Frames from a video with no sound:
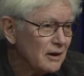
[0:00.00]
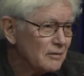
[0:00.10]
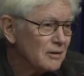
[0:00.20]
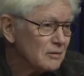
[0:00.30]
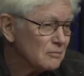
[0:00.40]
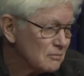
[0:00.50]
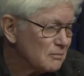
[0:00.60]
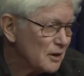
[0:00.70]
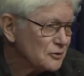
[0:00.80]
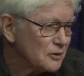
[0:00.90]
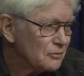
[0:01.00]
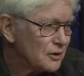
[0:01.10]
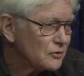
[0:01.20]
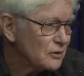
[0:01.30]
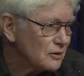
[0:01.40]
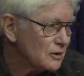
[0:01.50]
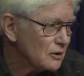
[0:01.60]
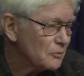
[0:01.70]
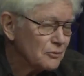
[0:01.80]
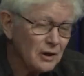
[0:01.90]
and much of Western
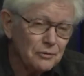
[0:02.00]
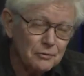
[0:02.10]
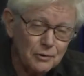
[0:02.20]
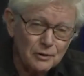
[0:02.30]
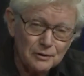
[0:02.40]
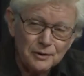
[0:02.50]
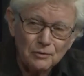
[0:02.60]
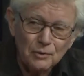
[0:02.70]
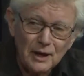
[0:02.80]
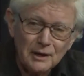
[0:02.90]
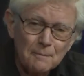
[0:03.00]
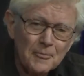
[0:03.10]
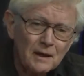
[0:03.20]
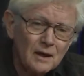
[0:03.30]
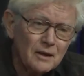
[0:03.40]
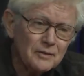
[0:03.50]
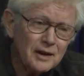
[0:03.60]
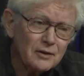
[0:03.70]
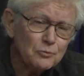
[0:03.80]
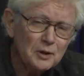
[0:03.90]
Europe, throughout the world in a way
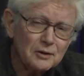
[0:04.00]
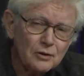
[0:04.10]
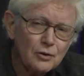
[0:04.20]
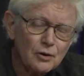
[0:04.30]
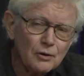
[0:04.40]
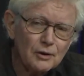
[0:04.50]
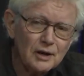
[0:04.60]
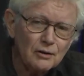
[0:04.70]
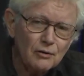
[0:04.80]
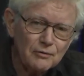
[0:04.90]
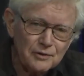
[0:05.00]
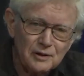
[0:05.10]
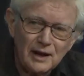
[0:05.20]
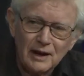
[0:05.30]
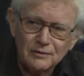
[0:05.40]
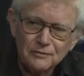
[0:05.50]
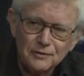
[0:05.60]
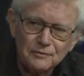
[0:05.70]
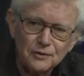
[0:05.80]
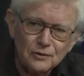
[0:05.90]
that has been occurring over the last
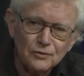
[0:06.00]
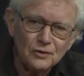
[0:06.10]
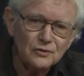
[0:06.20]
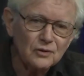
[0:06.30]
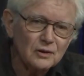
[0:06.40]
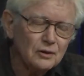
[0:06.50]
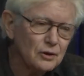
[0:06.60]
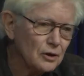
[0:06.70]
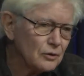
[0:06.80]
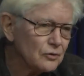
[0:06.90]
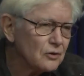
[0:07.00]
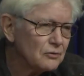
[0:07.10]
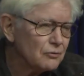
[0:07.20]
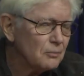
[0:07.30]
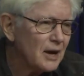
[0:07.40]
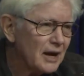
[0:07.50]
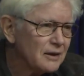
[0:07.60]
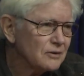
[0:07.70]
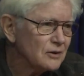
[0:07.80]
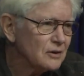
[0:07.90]
50 or 60 years, a
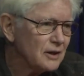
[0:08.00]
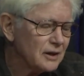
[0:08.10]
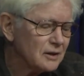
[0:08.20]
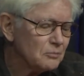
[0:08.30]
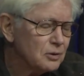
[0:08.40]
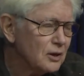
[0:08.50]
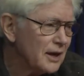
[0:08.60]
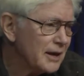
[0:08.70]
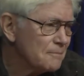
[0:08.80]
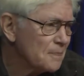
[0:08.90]
dramatic decline in play.